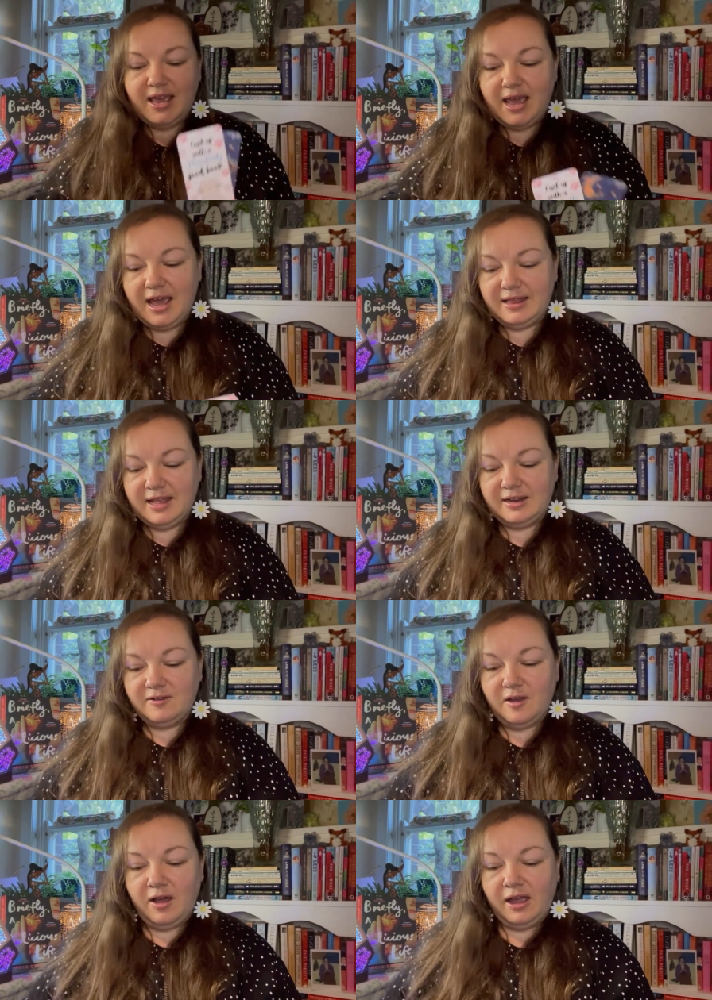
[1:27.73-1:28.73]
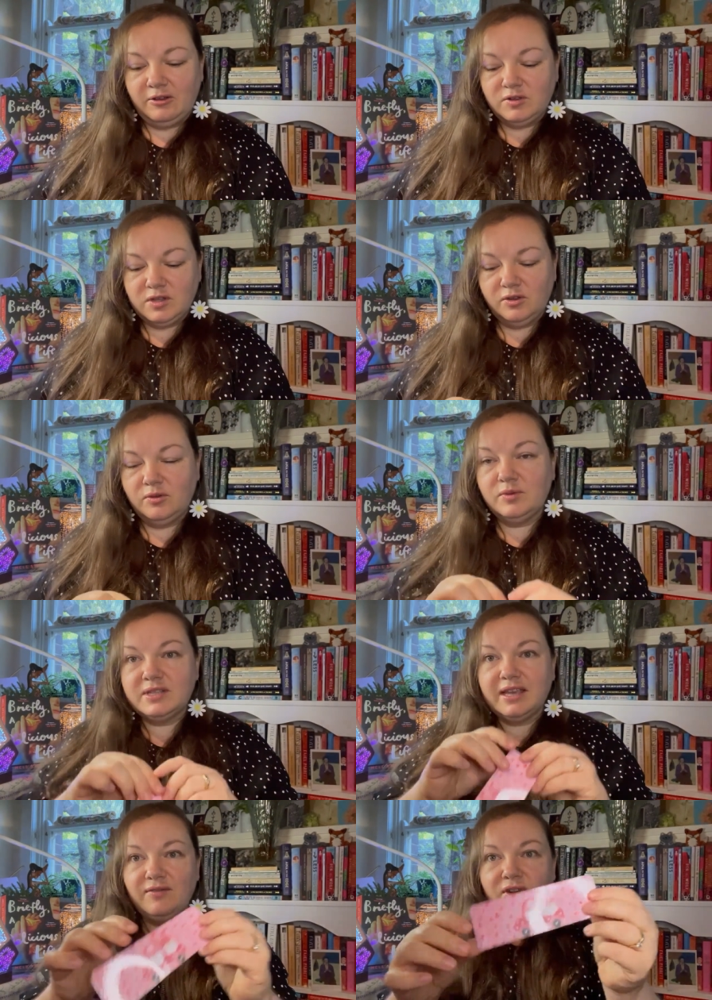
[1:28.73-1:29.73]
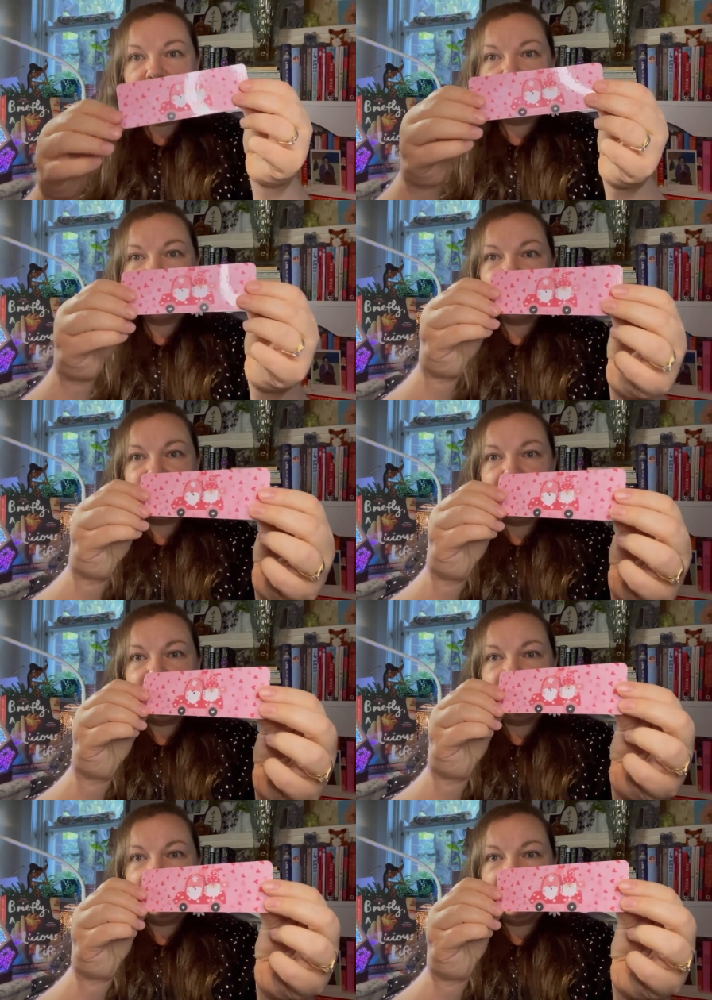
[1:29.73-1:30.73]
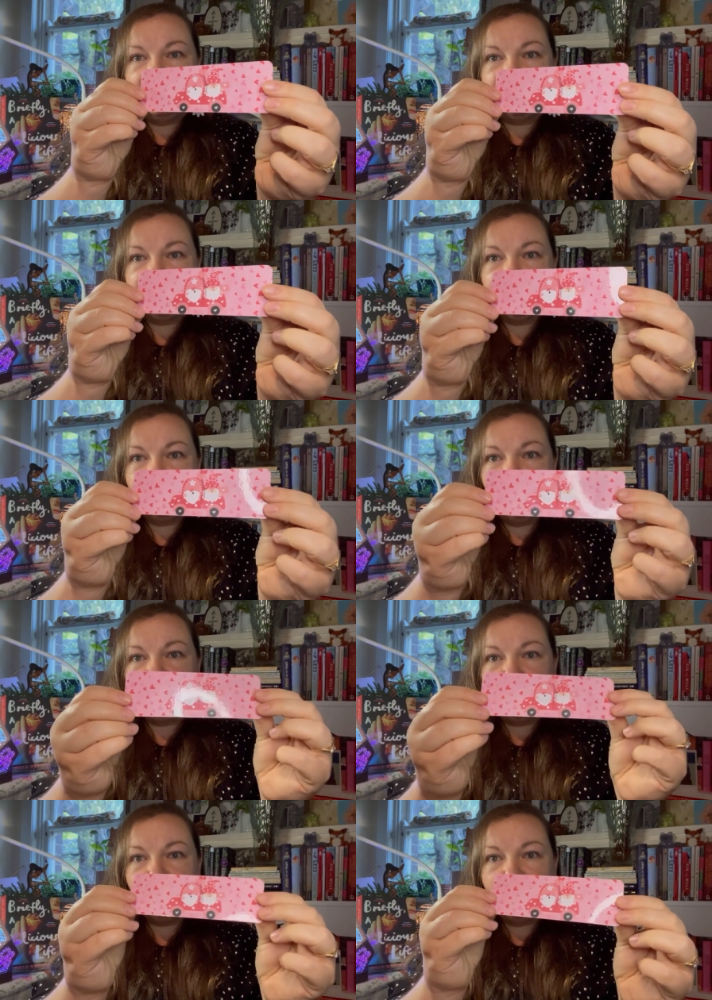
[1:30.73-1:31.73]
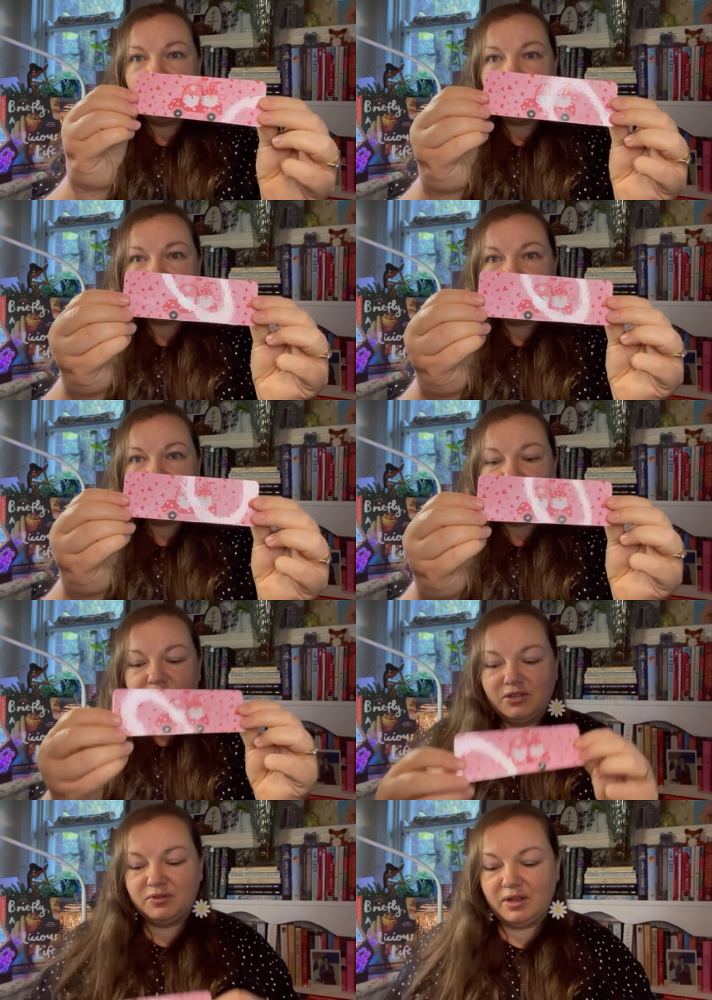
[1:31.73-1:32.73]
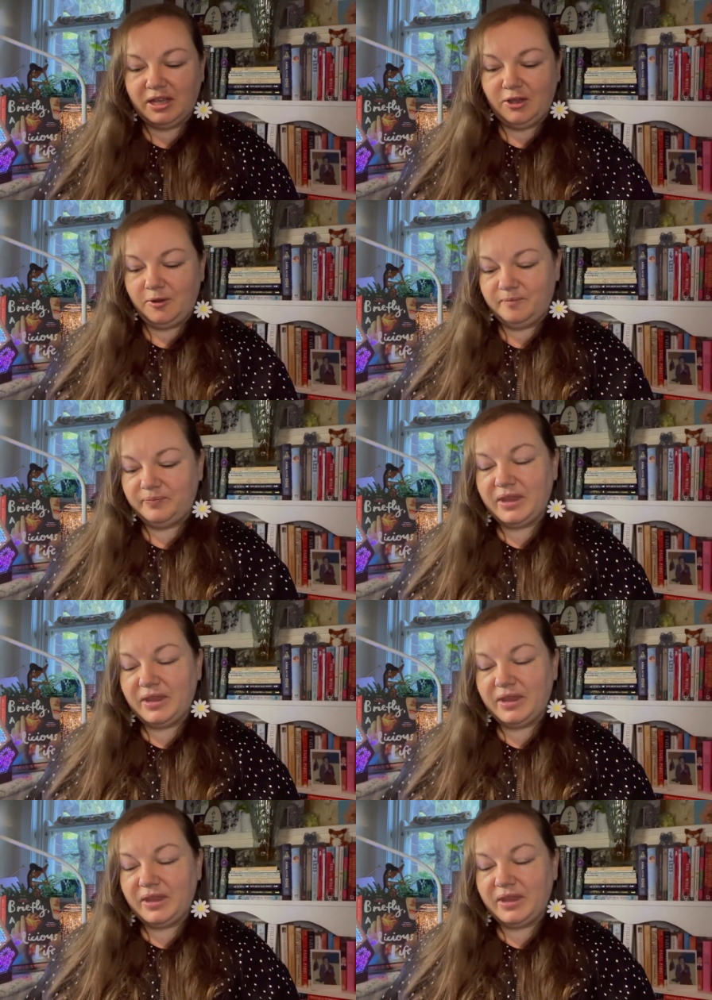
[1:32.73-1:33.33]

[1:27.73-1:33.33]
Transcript: And then I also was given a, a free gift of a bookmark as well, which is really cute.